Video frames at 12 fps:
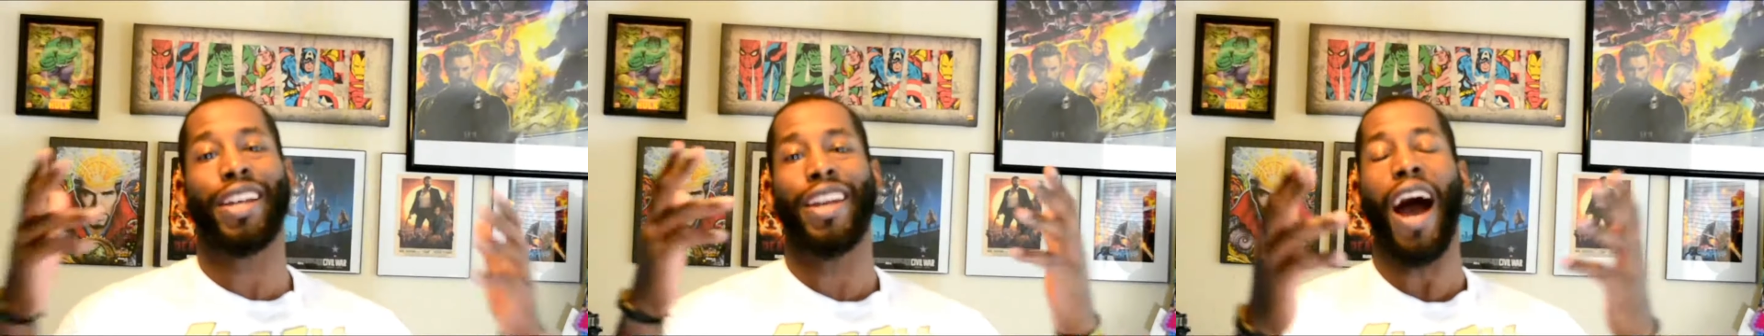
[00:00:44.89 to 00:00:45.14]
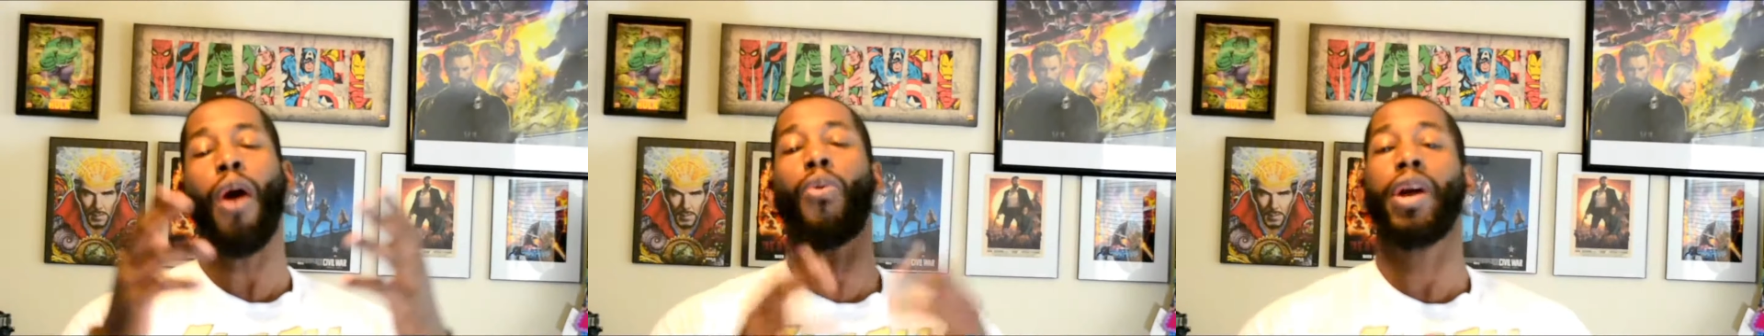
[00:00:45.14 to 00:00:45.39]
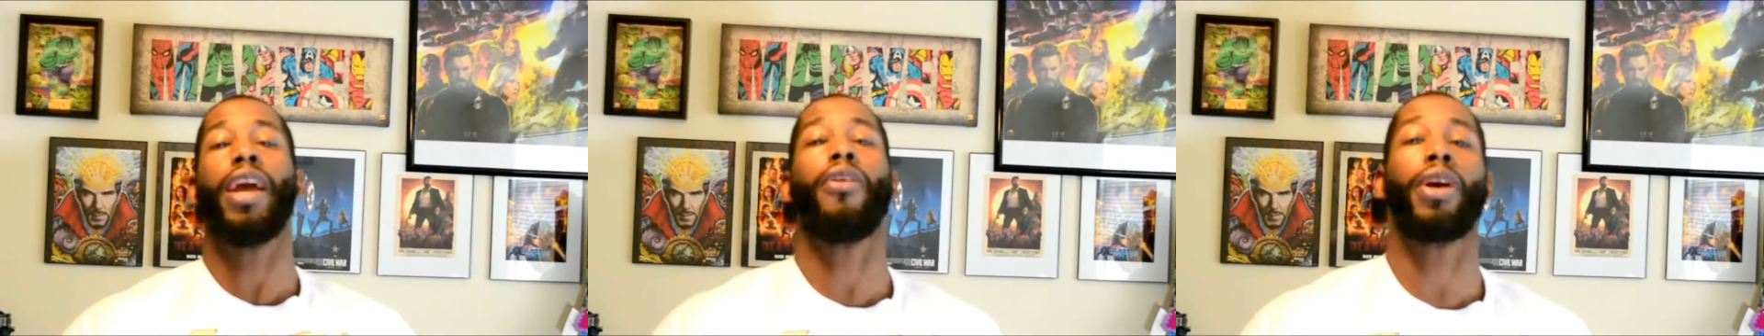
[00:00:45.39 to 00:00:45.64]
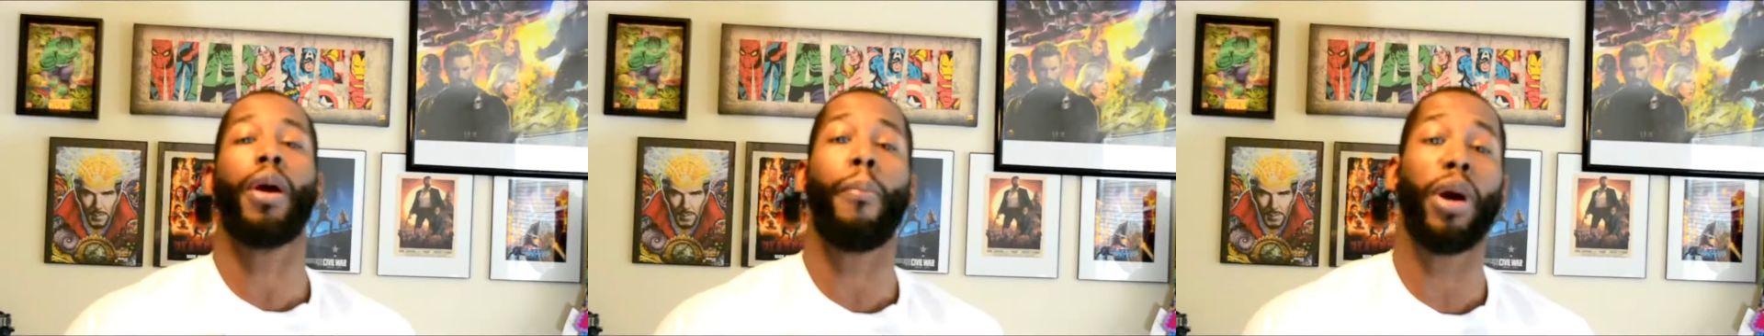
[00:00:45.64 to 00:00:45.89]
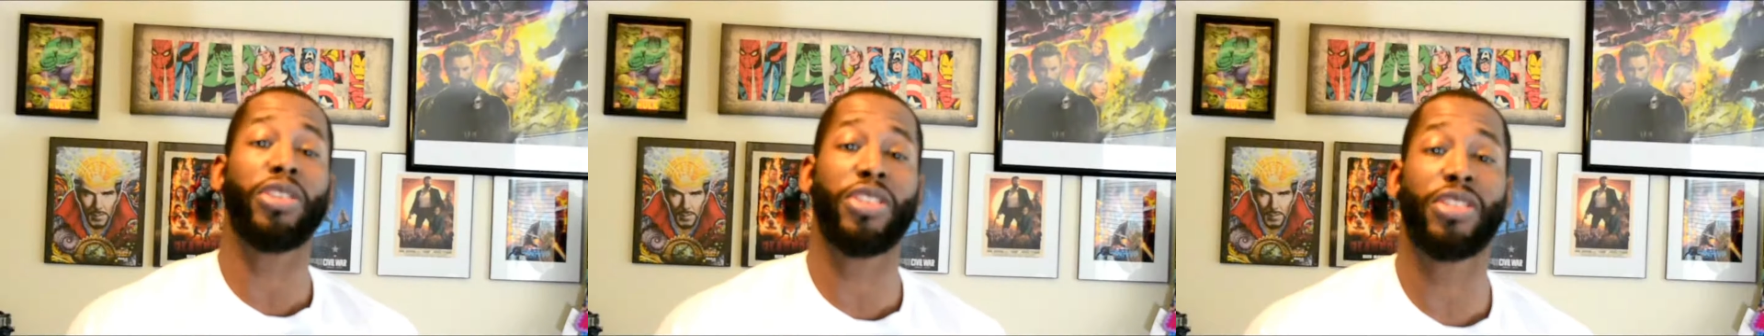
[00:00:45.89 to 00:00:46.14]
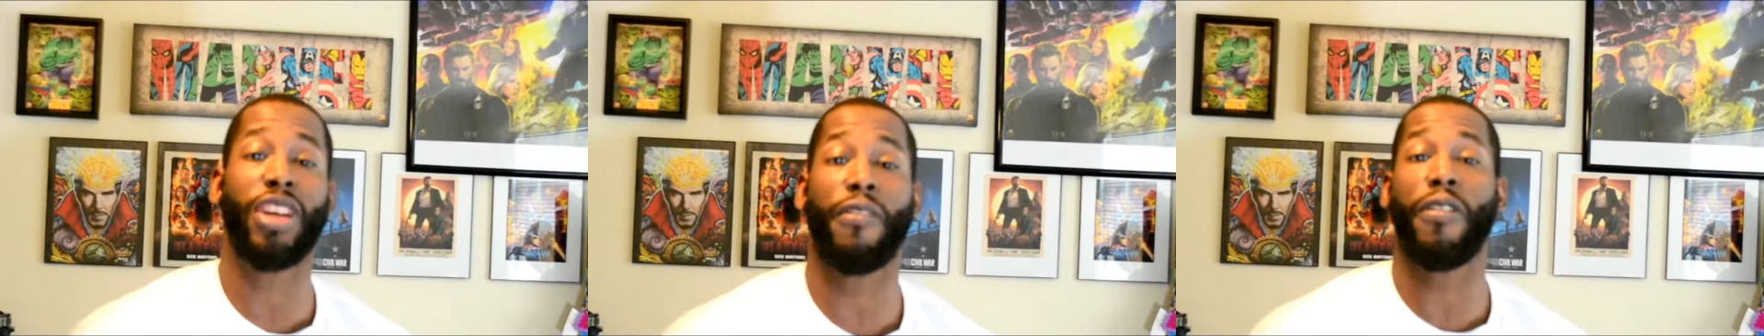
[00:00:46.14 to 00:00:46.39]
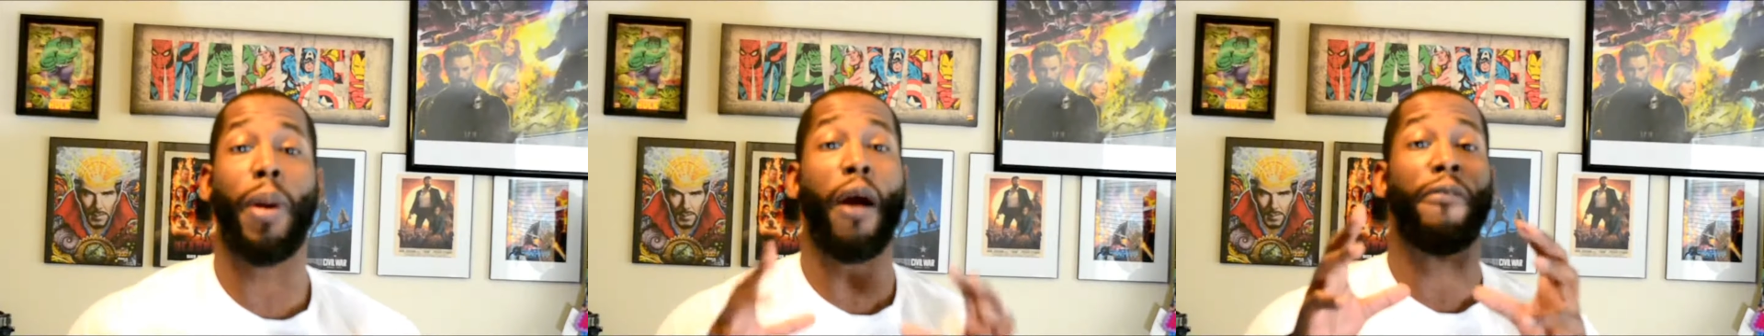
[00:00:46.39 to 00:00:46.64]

Now we're hearing a bunch of stuff about